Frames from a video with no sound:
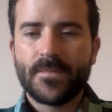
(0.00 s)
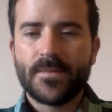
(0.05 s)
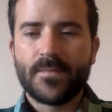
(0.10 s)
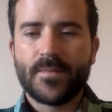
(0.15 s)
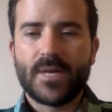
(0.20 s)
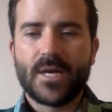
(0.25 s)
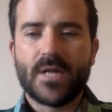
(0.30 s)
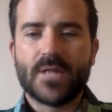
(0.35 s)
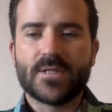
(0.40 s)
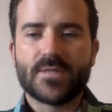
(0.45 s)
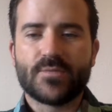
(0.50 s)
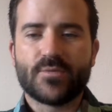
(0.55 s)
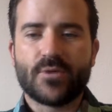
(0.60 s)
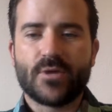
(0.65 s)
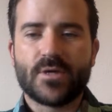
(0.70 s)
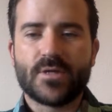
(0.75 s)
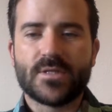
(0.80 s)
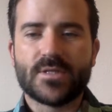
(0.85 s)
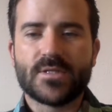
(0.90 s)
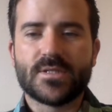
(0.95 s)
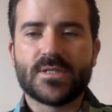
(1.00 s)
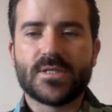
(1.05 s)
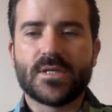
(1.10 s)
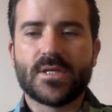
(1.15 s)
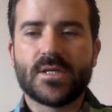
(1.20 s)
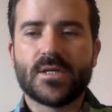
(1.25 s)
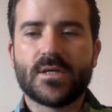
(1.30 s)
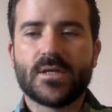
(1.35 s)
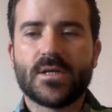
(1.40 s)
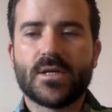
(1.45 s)
balanced
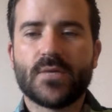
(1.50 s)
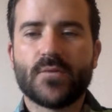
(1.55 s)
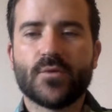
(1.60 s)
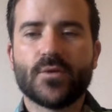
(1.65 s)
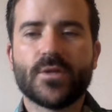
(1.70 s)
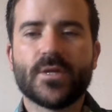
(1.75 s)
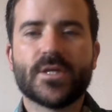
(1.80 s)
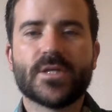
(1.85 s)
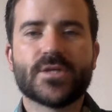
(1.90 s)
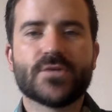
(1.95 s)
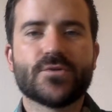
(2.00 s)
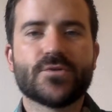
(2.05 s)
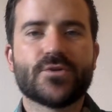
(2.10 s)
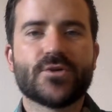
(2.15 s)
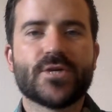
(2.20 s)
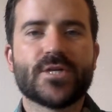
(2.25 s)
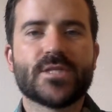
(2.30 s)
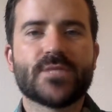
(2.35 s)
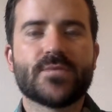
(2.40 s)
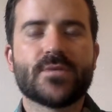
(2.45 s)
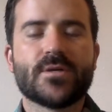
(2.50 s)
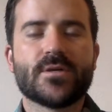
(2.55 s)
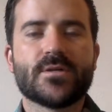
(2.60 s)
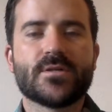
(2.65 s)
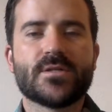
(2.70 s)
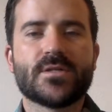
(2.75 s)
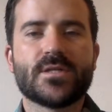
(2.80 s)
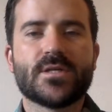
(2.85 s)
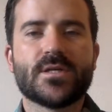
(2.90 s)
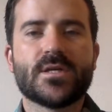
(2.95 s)
processing, and relational
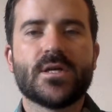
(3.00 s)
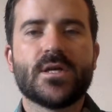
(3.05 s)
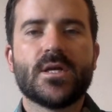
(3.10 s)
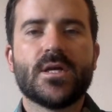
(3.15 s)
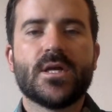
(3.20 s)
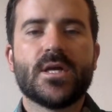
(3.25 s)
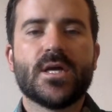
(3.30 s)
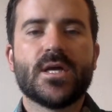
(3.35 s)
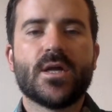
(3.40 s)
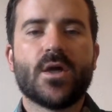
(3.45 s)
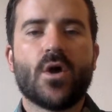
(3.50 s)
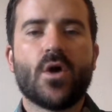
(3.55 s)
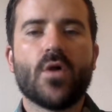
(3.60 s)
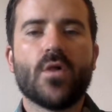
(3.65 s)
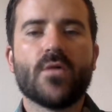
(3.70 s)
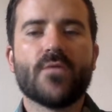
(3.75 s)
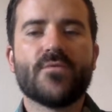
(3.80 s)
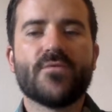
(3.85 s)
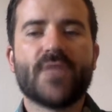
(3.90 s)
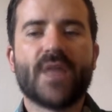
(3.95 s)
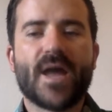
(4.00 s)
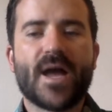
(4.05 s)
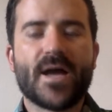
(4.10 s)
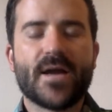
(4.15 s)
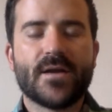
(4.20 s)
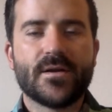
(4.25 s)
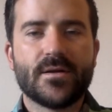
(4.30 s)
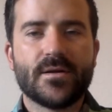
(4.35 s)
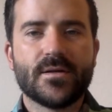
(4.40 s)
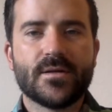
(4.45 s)
transparency, and all of
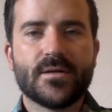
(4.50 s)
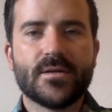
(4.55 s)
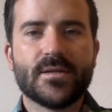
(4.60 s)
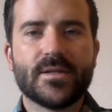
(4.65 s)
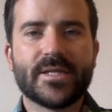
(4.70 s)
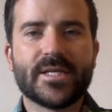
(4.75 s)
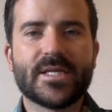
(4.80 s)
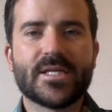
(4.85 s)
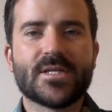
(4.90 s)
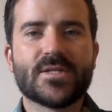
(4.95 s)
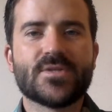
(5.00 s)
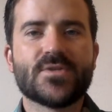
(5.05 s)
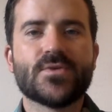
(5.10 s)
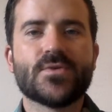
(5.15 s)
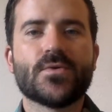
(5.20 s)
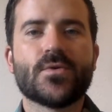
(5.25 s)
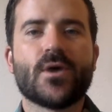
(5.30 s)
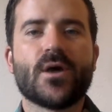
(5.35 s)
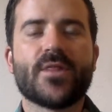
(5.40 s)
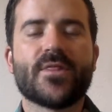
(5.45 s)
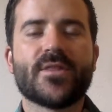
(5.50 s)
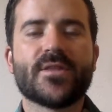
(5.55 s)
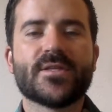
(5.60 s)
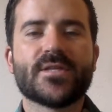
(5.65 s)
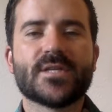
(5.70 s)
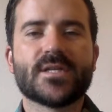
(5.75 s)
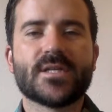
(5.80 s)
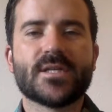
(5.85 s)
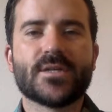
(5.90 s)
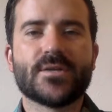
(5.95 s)
that leading to
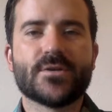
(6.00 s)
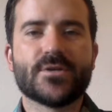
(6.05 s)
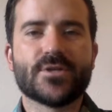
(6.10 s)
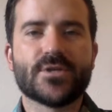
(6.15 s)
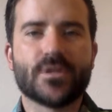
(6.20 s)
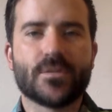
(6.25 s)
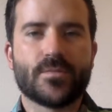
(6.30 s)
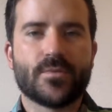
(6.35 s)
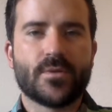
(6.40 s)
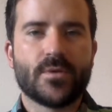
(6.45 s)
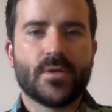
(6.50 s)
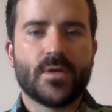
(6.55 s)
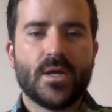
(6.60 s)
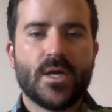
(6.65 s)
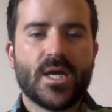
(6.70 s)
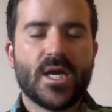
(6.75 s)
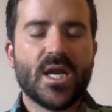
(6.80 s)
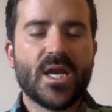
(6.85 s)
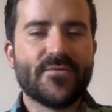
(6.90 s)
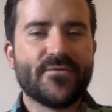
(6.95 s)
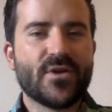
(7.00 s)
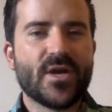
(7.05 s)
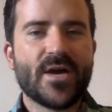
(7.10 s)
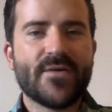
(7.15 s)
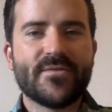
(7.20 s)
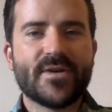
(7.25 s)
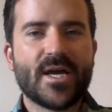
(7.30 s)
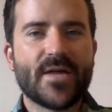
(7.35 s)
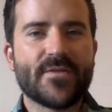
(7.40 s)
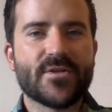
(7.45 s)
authentic leadership. And if you
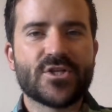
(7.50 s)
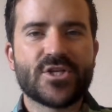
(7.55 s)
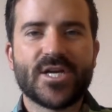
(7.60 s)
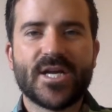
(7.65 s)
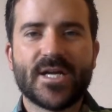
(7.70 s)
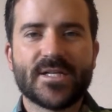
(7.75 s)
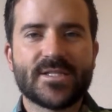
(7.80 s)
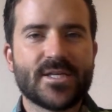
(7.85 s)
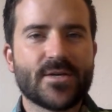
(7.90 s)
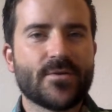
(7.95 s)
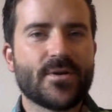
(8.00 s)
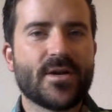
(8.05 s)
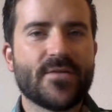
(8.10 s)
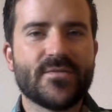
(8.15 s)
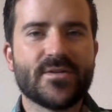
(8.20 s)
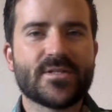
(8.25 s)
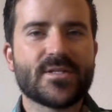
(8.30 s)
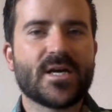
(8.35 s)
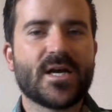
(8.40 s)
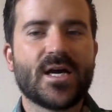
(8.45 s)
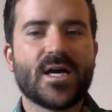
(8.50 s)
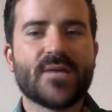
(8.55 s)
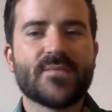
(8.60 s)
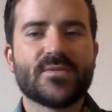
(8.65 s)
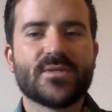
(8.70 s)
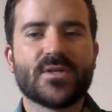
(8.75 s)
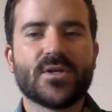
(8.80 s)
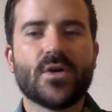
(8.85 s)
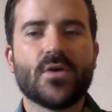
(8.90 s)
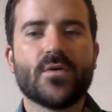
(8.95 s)
haven't had the chance, I don't have the time
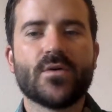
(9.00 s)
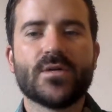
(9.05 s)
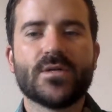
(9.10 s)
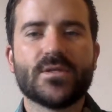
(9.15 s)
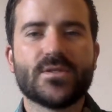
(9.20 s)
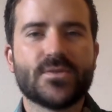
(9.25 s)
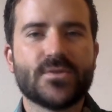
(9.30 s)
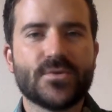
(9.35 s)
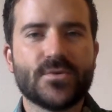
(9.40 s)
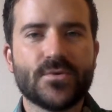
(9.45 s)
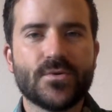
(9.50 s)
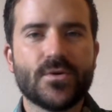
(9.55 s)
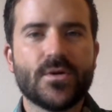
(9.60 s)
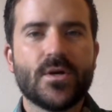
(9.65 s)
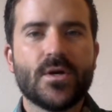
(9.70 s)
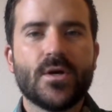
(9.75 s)
to go into